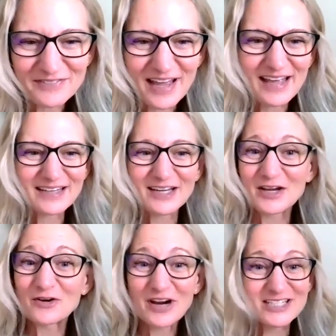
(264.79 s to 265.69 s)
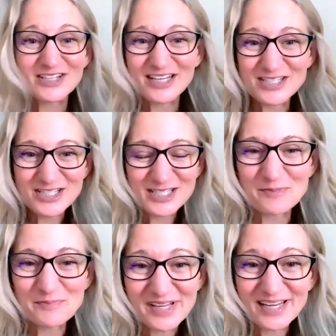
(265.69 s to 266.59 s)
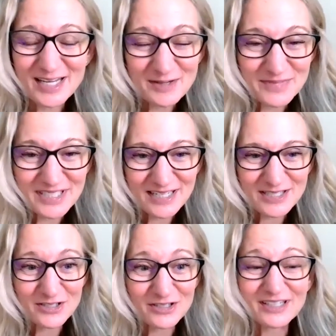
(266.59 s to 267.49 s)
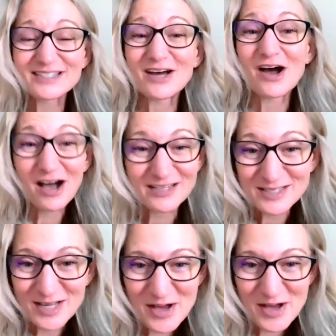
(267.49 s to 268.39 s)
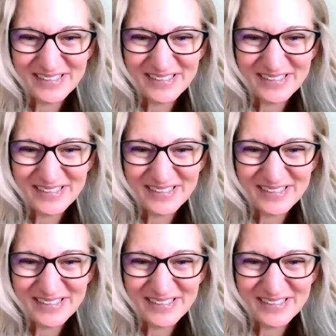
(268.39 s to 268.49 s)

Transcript: and congratulations on being an empty nester. It's awesome.